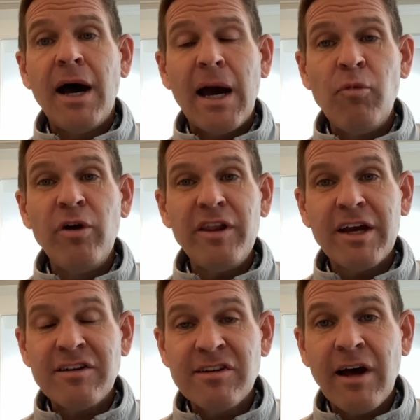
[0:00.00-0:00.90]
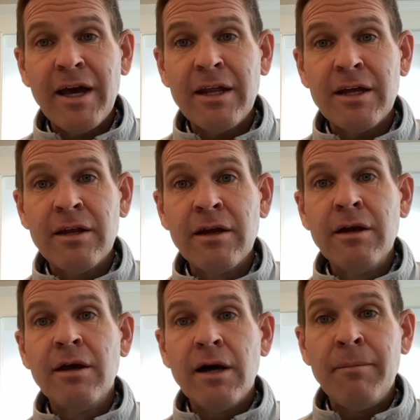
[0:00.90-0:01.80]
I'm really excited
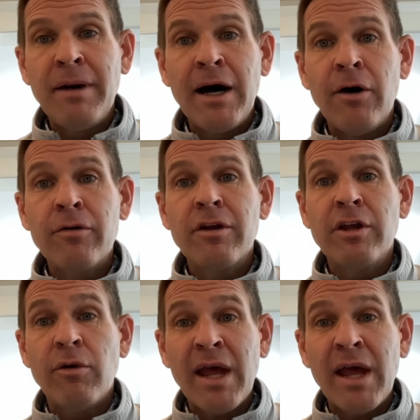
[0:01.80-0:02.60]
about,